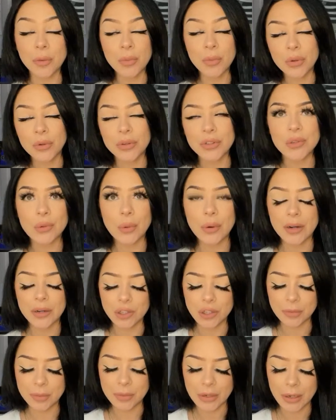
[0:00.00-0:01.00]
moon is squaring
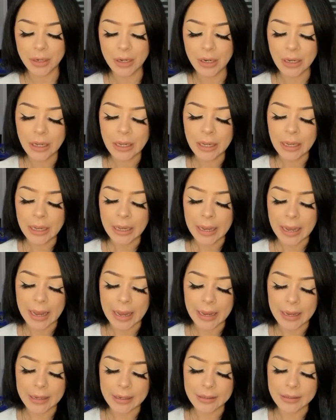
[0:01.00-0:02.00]
Jupiter,
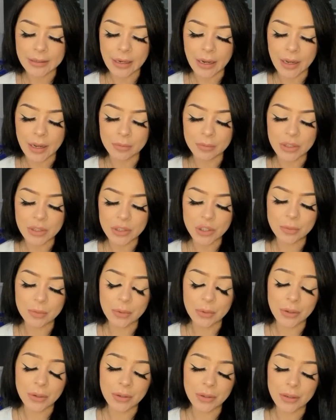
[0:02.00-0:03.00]
and the
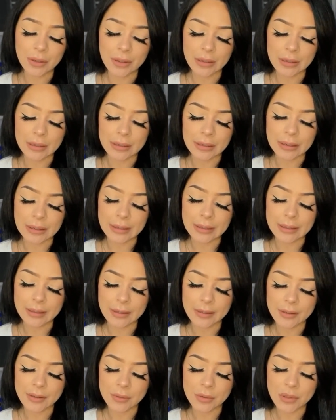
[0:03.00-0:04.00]
Jupiter
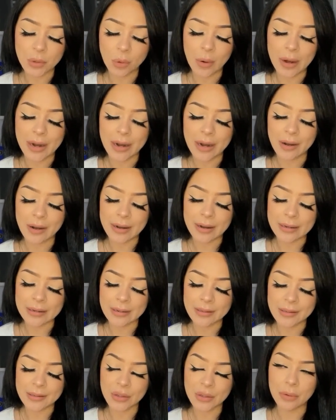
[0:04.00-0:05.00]
square
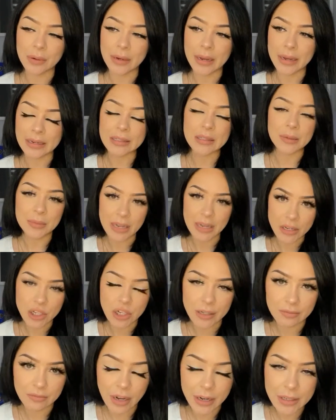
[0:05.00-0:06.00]
is creating some
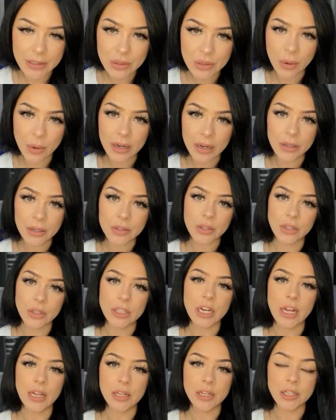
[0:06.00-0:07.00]
tension, right? Squares are
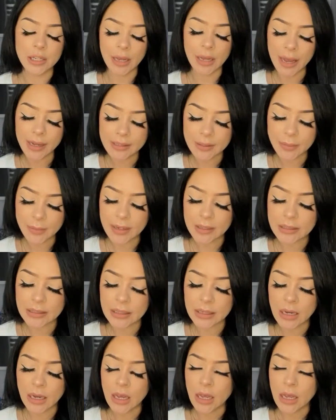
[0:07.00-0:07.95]
challenging aspects.